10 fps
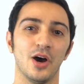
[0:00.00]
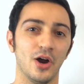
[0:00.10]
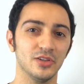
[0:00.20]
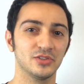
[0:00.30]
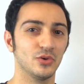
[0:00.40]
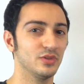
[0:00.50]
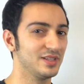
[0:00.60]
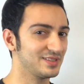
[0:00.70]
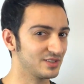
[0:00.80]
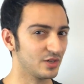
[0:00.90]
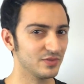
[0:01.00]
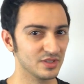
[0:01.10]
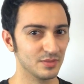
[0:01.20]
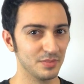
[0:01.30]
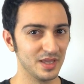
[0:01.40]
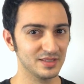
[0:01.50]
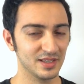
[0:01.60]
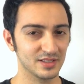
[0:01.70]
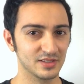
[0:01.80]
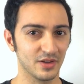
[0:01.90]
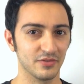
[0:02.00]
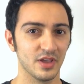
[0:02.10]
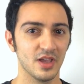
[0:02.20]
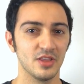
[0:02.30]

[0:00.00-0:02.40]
All right, so let's start with some basic stuff.